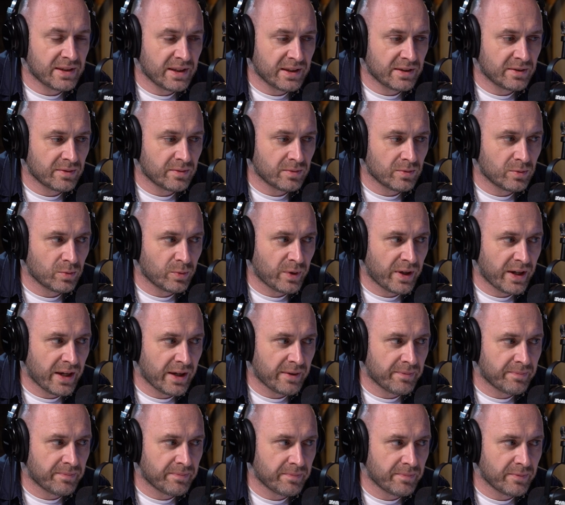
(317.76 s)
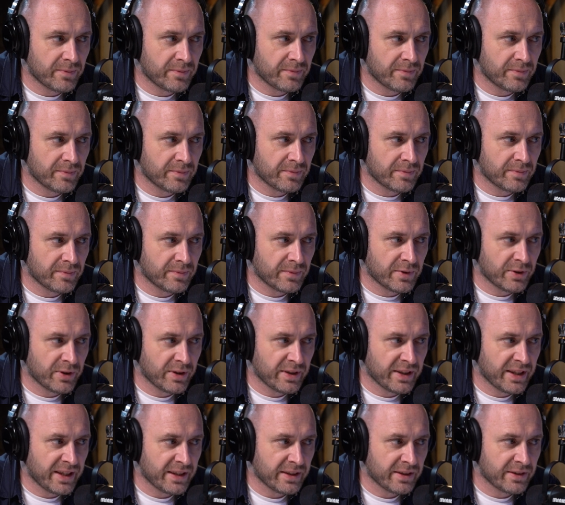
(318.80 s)
that we are
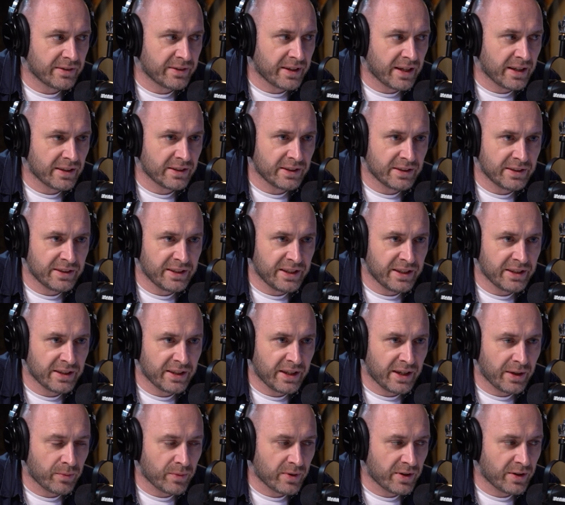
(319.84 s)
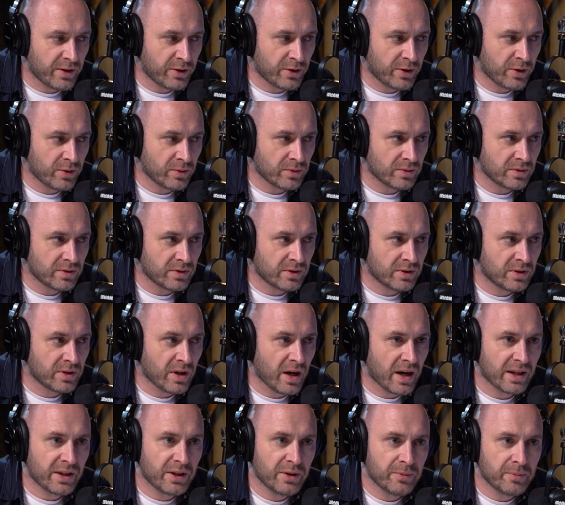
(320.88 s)
really rarely dealing with,
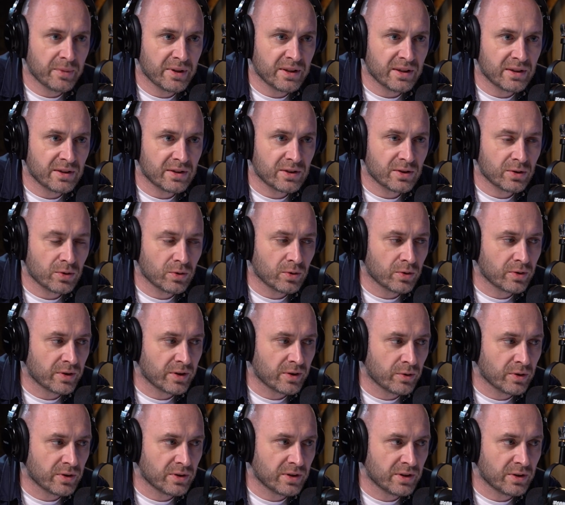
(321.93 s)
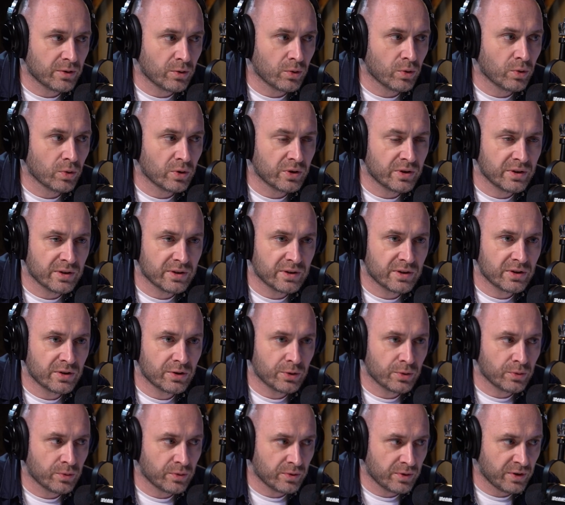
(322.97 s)
documents or recorded orders
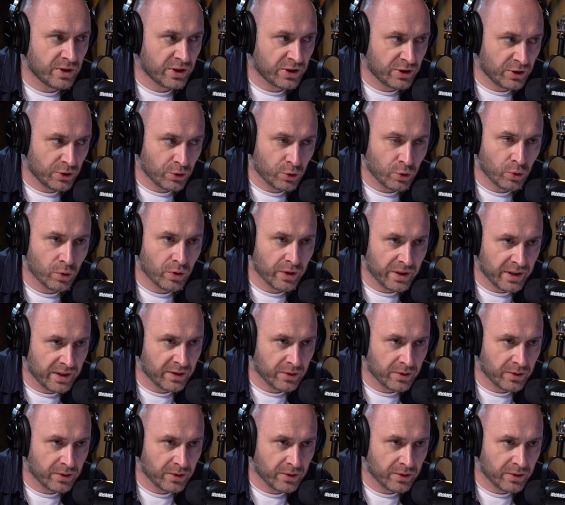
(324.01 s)
to destroy a